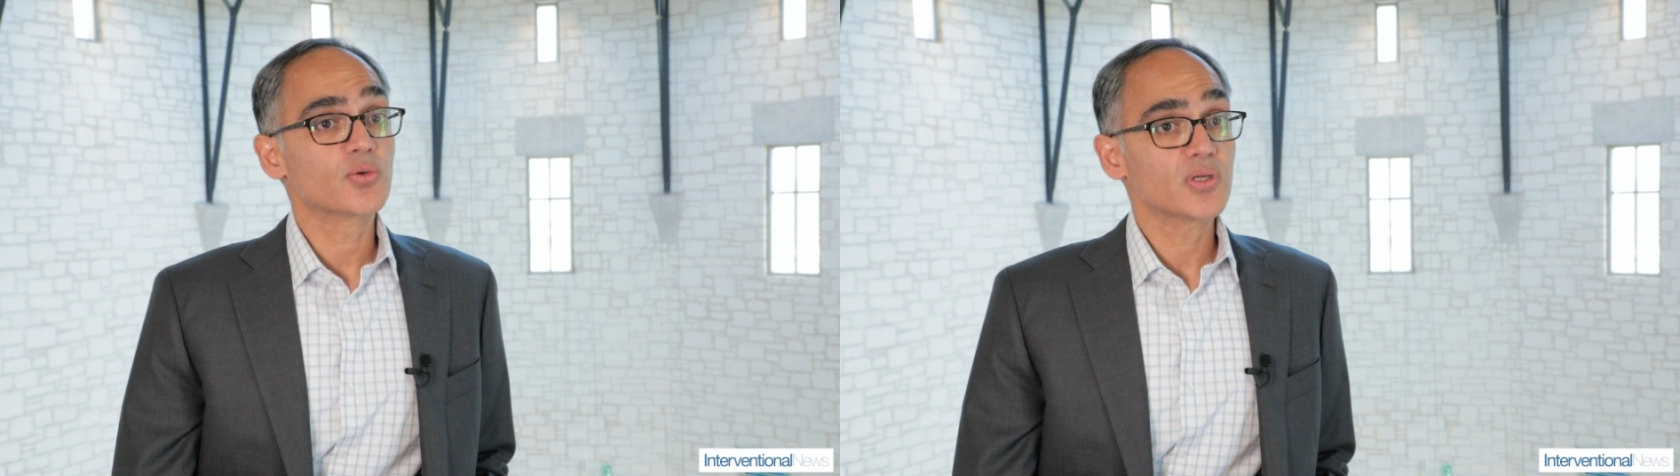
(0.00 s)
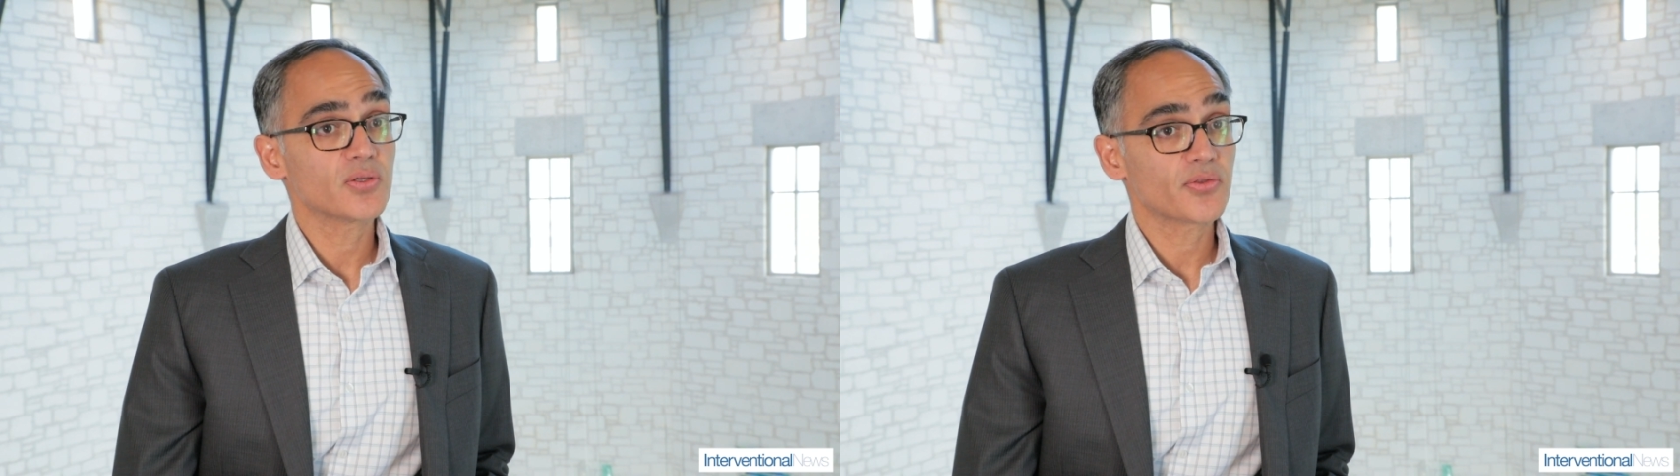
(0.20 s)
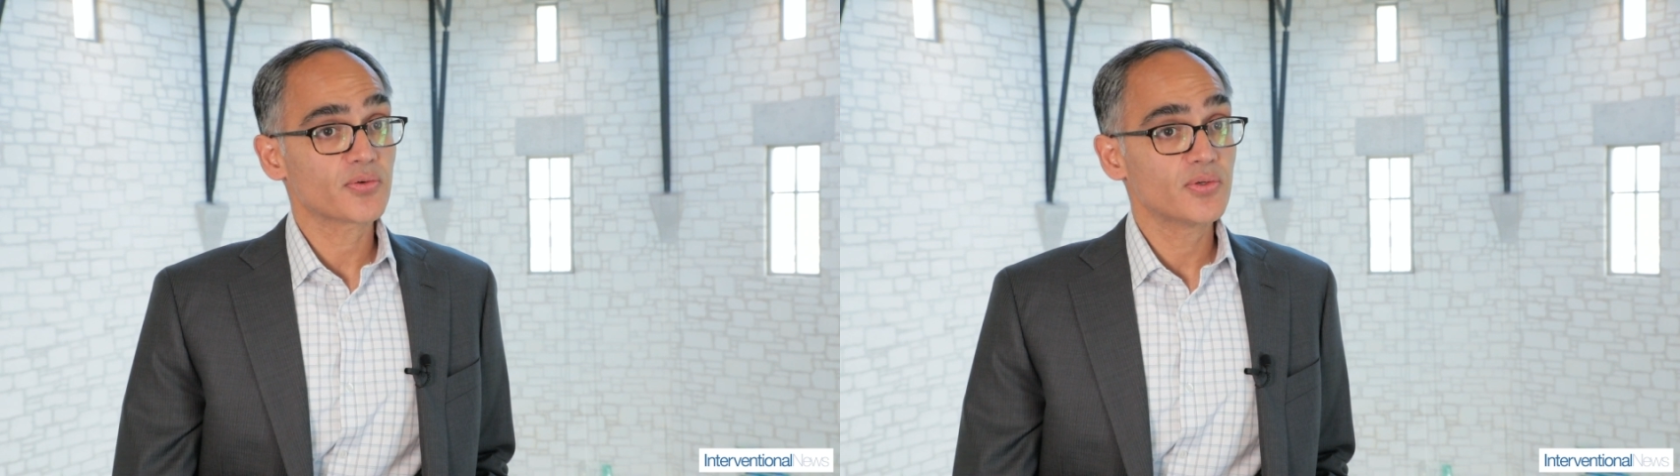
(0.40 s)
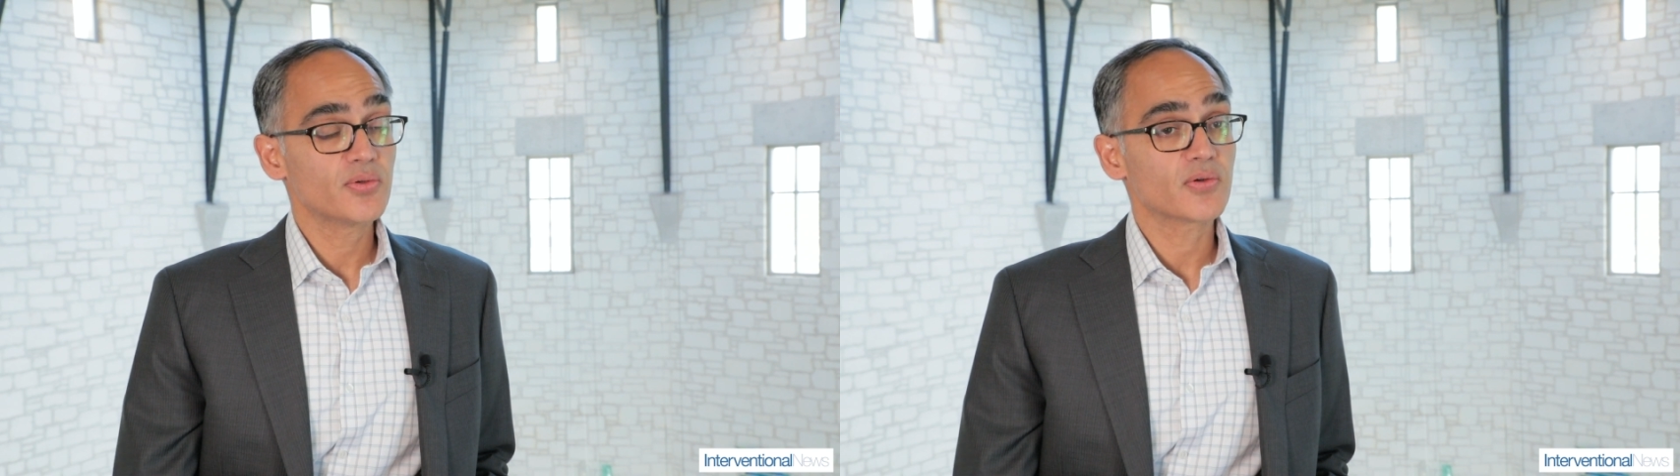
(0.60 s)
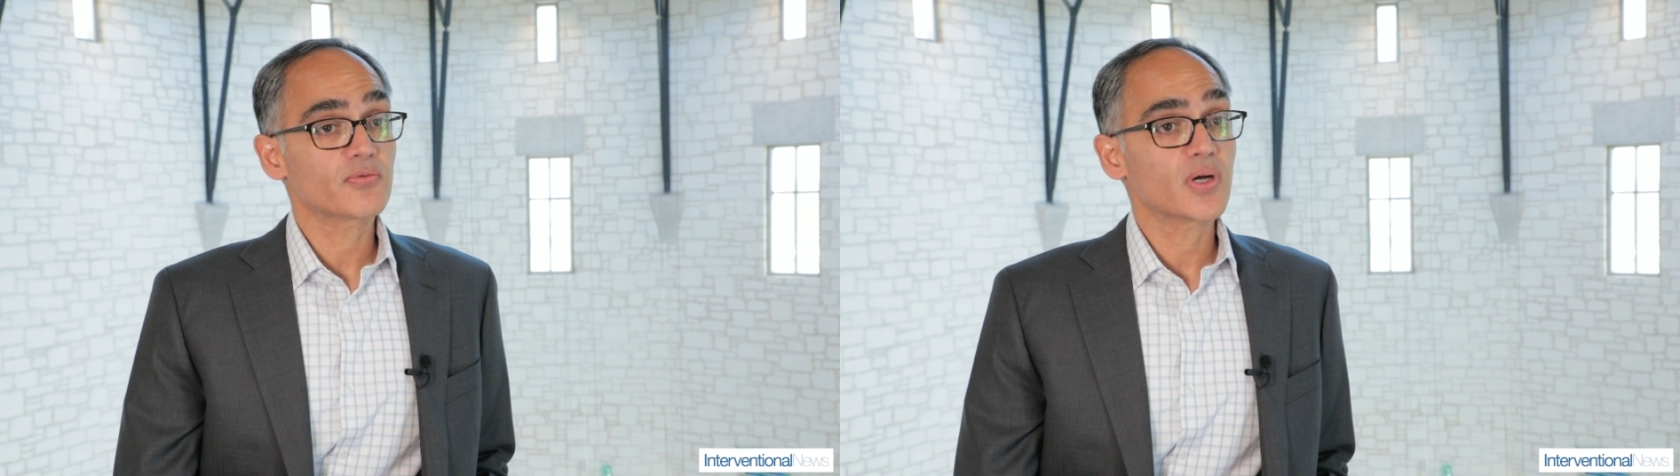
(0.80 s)
drill
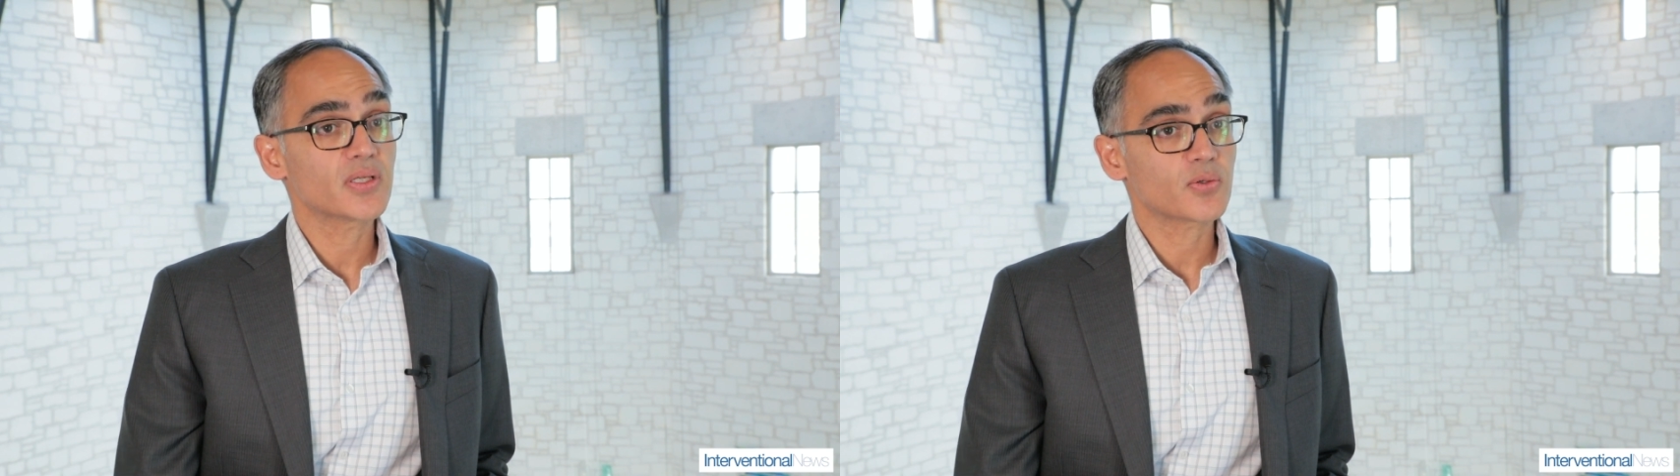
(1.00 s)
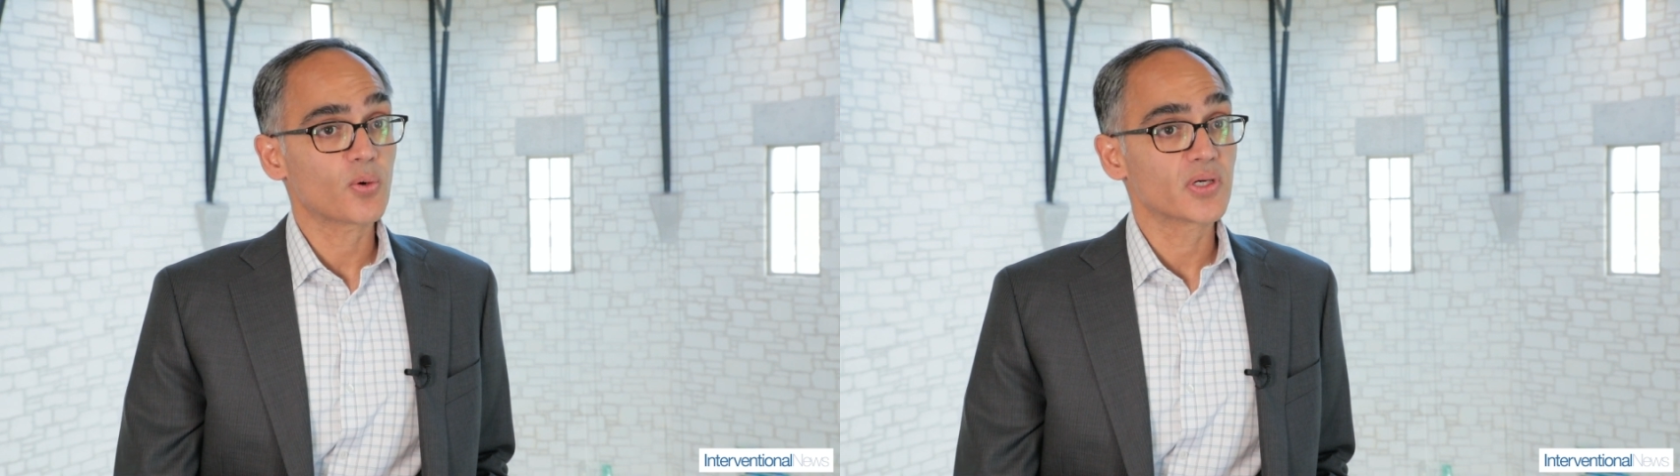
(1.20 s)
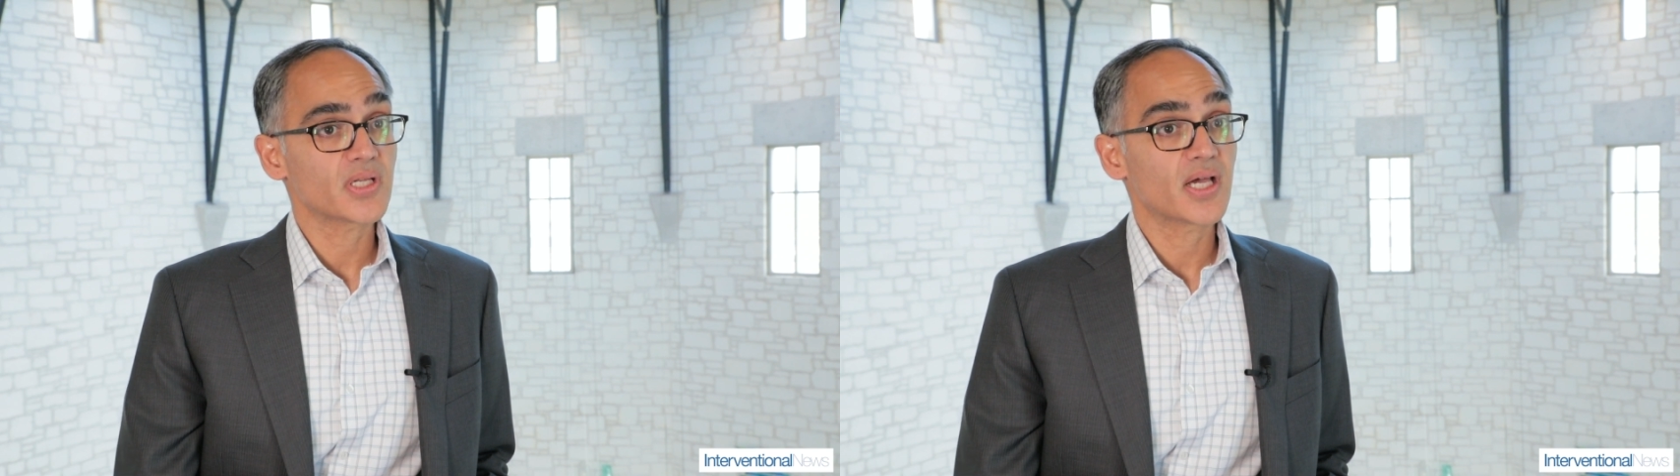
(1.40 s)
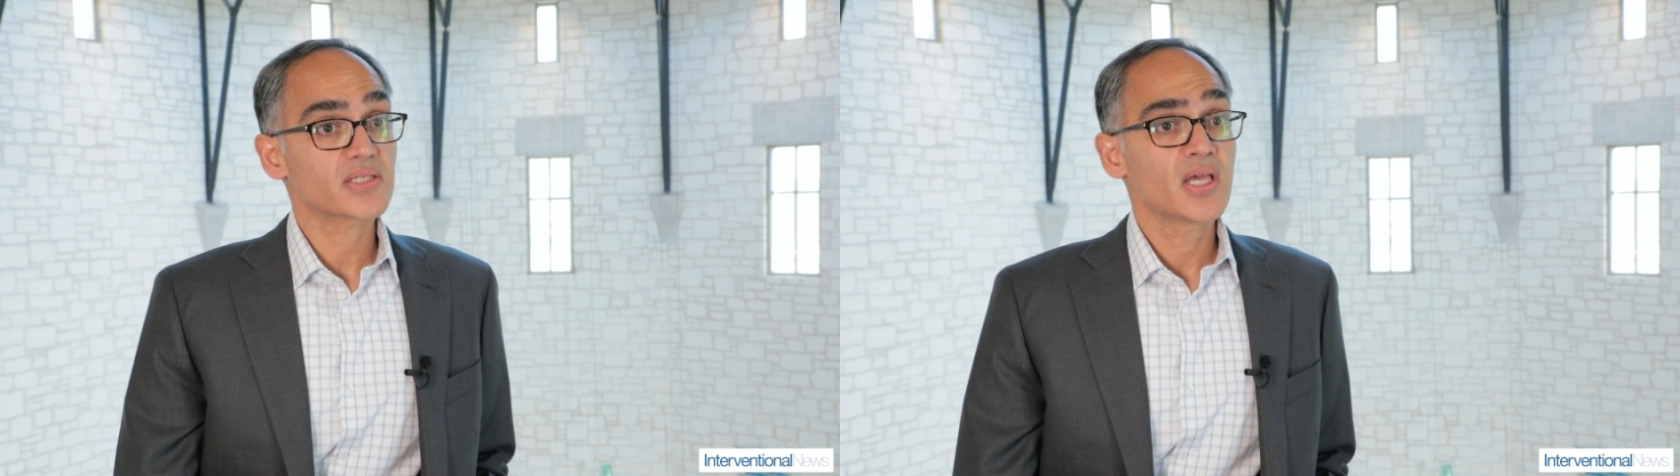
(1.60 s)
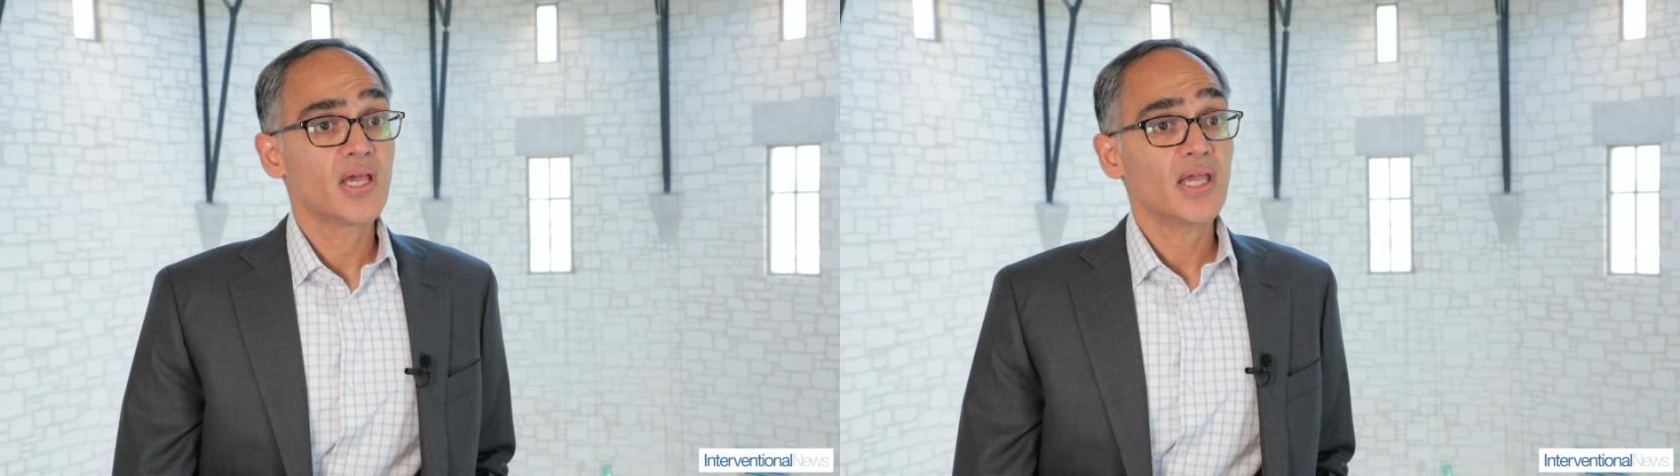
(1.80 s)
through the front
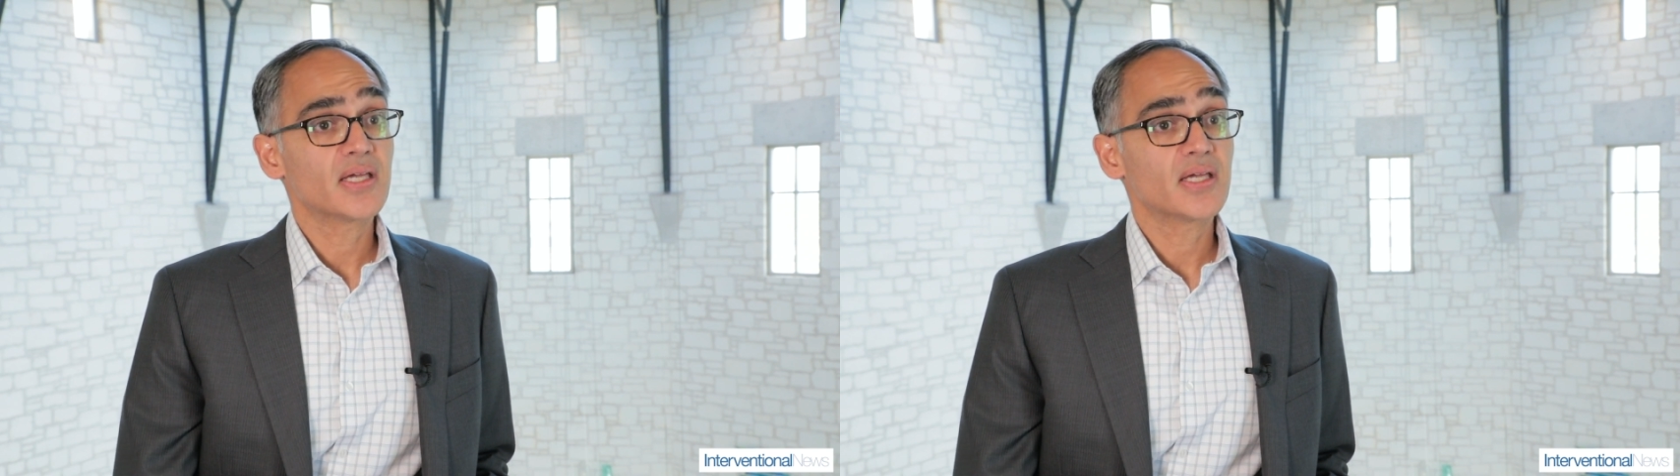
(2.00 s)
cortex